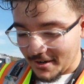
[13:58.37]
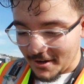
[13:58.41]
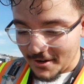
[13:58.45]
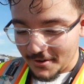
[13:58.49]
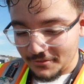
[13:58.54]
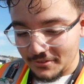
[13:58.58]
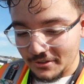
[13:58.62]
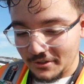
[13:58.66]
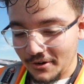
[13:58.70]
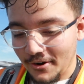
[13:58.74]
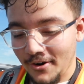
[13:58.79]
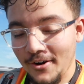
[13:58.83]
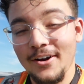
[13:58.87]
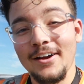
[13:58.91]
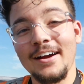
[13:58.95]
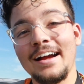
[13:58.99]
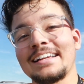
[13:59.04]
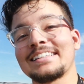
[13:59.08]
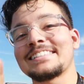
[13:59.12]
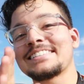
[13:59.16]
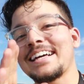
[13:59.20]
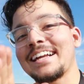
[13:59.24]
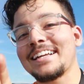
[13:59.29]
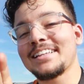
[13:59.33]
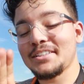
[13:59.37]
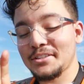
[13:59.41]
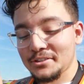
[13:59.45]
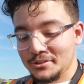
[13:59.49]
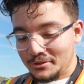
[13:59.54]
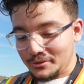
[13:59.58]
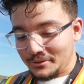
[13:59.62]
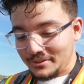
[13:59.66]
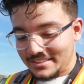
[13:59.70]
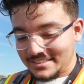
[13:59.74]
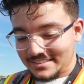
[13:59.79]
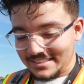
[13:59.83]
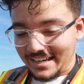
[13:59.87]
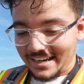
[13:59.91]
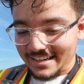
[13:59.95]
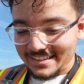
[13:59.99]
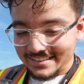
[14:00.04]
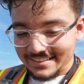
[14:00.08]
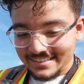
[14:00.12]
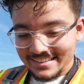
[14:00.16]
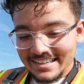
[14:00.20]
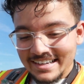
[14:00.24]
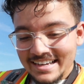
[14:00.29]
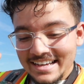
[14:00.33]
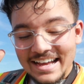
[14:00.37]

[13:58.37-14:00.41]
of the car. I just got a little too excited.